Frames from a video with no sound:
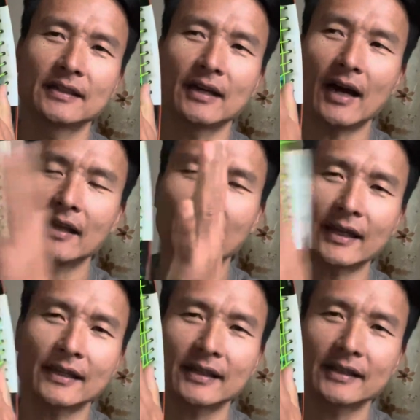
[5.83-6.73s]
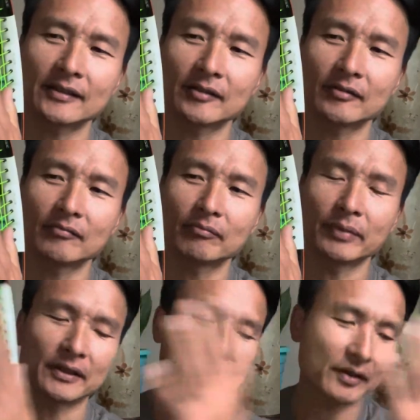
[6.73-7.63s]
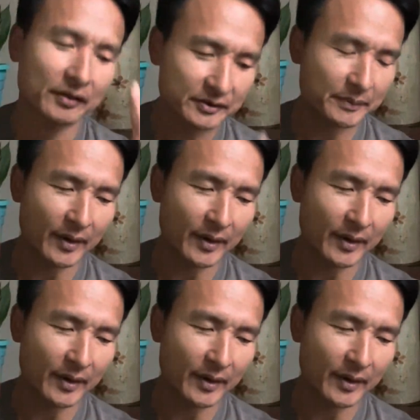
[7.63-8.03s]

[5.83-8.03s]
I like it, but it hurts my